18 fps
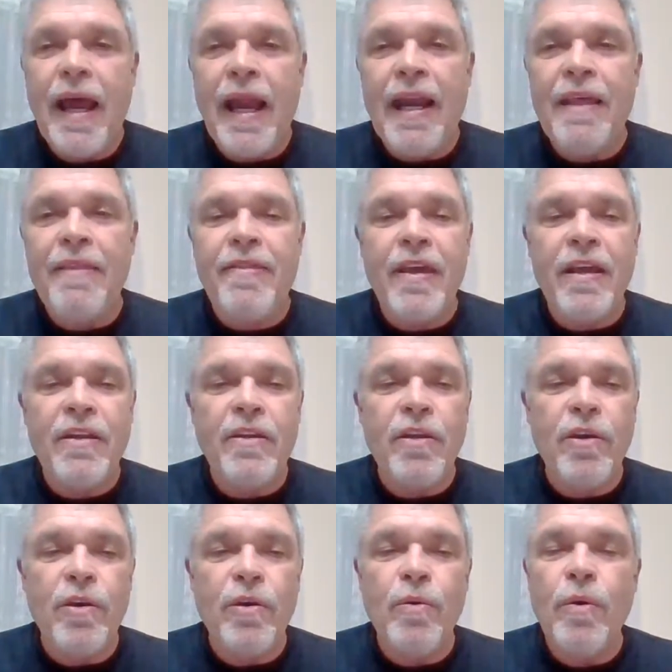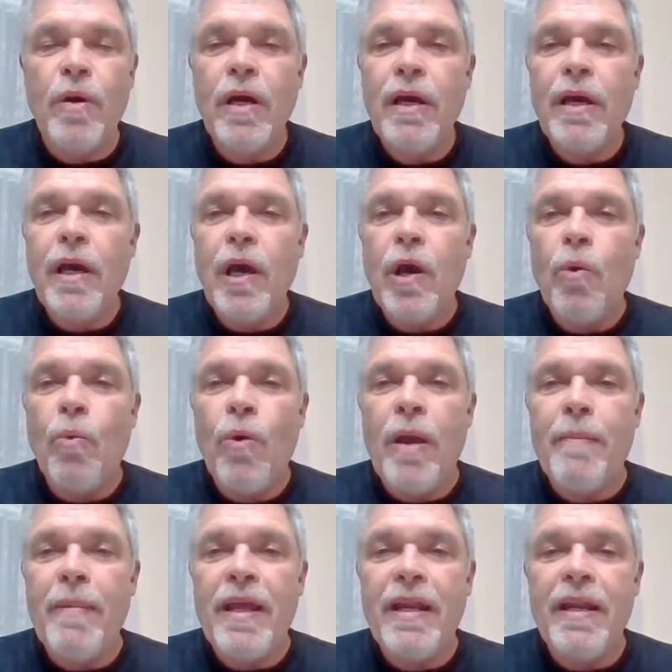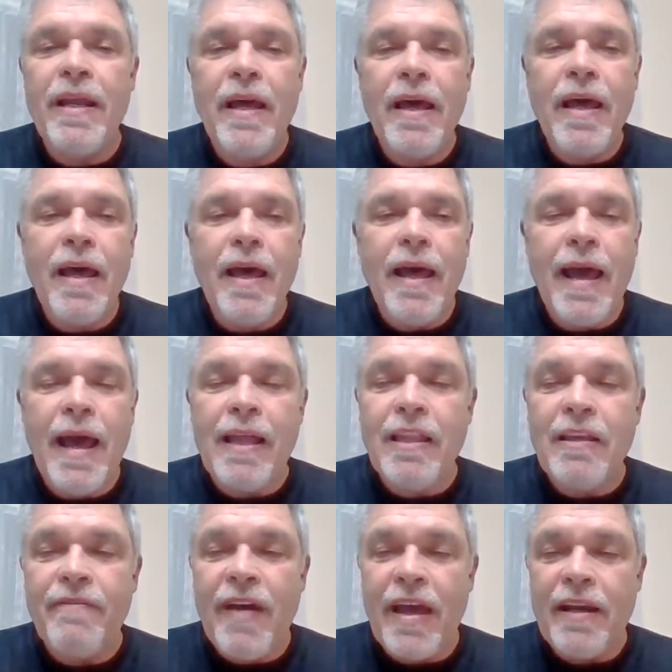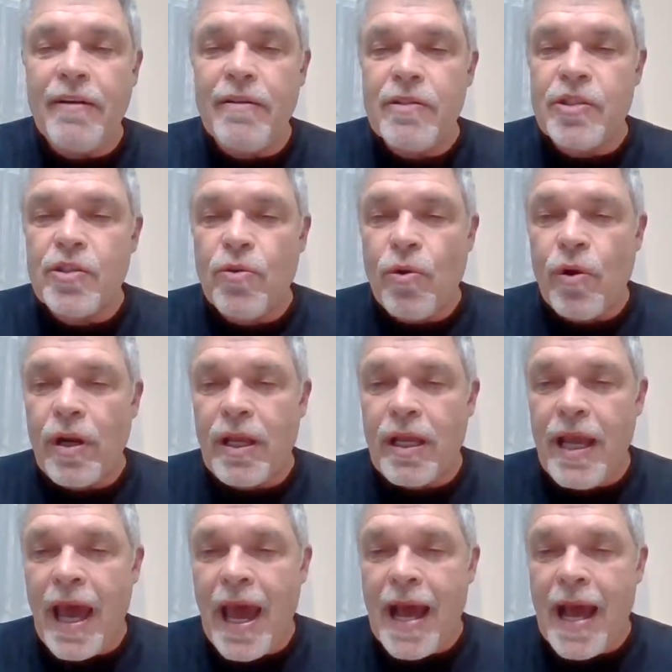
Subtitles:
Anything new, women, elevators, or